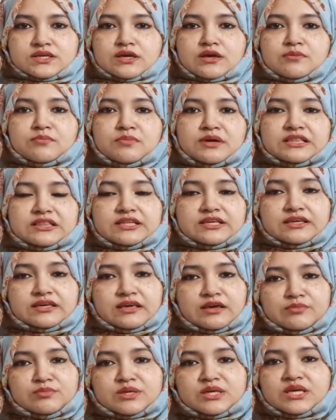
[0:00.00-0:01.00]
Mainly
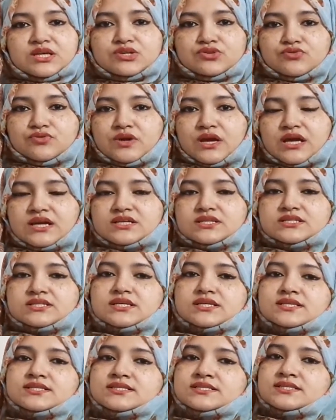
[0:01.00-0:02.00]
chemical
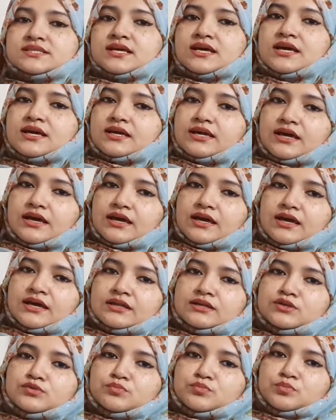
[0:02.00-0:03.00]
reactions
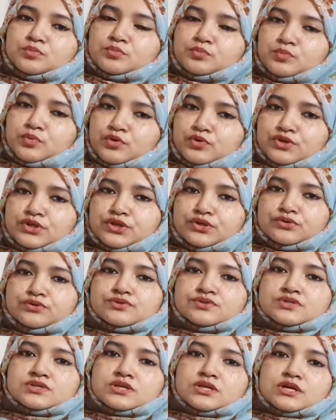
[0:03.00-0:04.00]
can
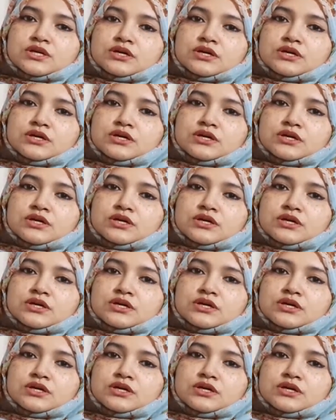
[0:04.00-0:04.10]
produce